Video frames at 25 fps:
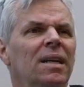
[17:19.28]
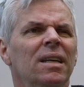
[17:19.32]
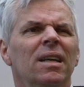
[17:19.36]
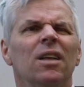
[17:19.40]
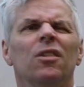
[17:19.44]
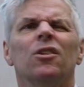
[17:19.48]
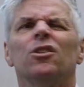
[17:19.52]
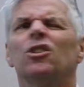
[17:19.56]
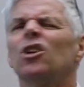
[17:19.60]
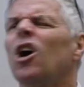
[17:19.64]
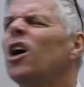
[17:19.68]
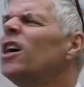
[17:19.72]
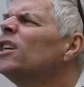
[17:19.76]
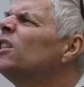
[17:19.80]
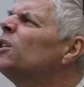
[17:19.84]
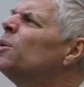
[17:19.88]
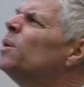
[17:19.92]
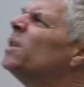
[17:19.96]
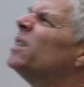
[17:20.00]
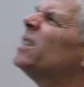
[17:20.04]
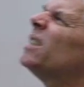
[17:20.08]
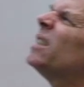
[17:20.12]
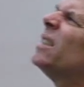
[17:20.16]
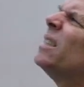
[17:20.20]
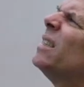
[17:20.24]
Now there's
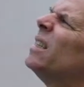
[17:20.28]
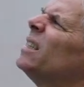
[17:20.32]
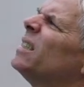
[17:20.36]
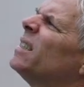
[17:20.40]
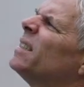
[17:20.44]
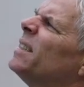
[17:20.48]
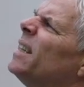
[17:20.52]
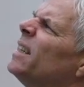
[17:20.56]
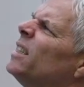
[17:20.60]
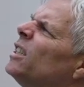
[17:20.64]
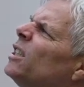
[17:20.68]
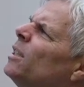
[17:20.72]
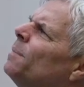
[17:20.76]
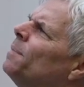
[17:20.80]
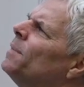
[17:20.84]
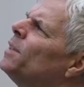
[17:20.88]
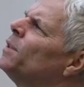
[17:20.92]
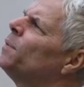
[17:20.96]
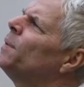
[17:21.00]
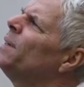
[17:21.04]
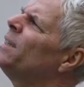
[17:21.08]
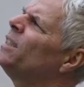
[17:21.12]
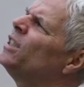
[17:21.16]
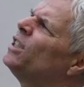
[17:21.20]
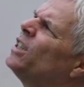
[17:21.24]
also a distinction
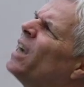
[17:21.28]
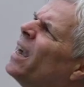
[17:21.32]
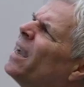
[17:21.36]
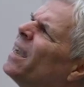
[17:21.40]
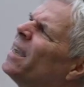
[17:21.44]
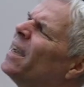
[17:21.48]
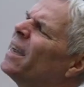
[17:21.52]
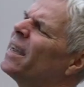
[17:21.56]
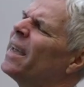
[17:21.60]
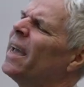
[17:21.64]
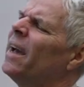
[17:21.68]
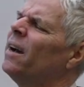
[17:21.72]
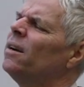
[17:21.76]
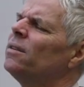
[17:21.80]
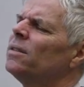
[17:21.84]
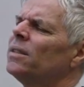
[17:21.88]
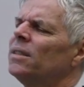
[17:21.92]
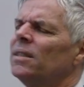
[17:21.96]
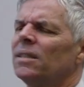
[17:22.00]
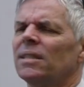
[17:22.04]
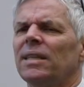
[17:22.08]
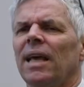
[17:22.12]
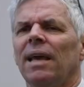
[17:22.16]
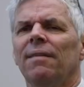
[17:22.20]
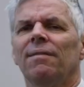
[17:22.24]
between checking
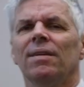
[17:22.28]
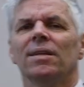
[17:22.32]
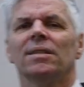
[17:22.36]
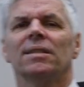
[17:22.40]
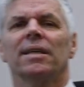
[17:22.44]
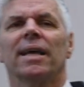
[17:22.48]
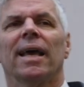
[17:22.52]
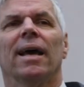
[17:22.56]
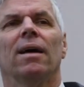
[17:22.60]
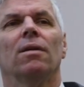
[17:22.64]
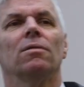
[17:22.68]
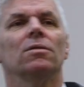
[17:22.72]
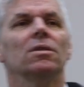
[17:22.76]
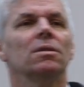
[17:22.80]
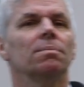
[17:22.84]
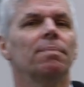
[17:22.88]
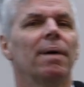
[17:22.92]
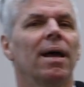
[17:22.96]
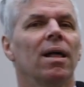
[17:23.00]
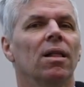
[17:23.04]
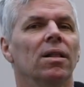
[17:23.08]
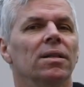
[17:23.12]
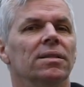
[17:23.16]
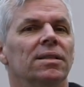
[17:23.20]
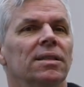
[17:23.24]
accounts and savings account
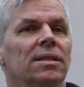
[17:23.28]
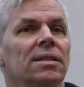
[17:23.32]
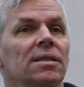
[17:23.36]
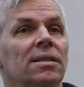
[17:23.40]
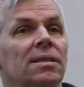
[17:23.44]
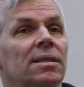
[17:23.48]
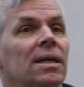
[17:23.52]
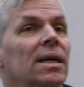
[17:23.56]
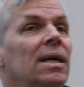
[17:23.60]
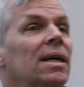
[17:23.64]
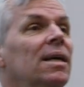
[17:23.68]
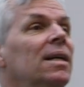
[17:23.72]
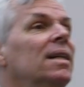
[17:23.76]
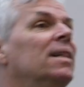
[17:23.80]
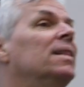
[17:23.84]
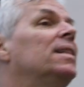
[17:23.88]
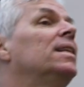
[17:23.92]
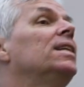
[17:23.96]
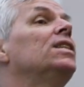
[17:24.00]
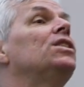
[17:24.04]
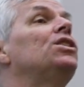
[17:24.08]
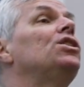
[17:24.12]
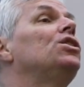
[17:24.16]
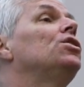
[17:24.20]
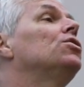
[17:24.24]
balances.
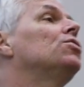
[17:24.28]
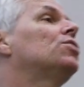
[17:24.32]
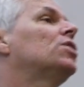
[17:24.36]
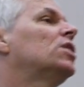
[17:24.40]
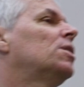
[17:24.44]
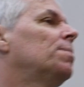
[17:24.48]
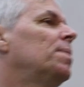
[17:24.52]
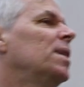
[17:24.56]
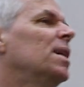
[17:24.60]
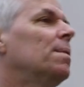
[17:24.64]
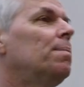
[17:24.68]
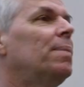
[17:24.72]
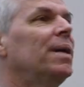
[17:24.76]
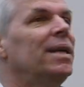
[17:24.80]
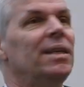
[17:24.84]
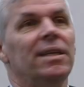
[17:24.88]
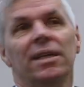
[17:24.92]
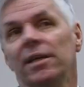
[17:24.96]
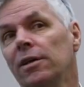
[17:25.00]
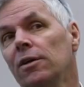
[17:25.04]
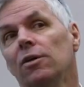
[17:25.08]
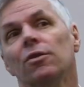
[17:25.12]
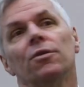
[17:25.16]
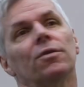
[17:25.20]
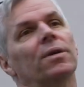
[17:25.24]
These used to be a big
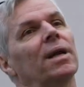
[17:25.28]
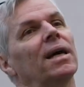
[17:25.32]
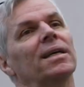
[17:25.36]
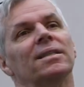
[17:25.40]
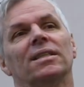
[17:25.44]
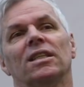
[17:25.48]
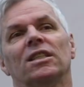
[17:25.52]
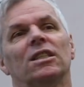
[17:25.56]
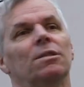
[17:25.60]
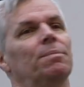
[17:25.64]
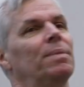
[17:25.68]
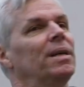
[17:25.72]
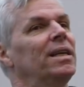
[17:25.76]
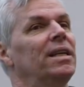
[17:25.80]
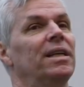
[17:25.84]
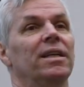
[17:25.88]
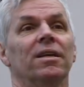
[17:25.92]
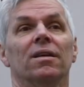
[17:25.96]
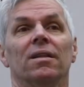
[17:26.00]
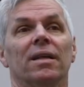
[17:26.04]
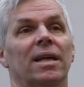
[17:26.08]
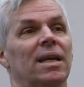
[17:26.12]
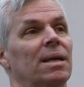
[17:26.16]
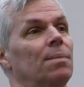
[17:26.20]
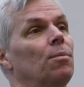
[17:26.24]
deal. They're not such a big
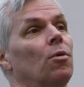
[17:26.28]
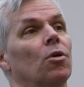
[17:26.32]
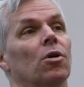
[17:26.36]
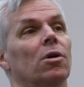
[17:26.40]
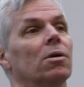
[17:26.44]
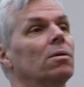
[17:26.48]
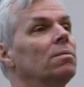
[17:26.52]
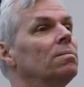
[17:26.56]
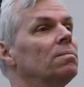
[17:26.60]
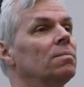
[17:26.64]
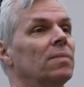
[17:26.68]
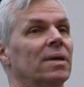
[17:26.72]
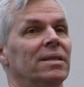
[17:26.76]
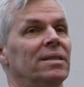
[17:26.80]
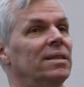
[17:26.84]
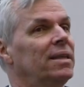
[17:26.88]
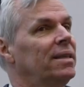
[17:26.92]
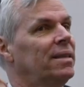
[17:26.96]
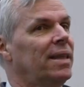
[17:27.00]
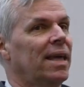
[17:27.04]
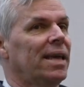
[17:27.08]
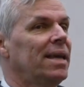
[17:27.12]
deal anymore. Right?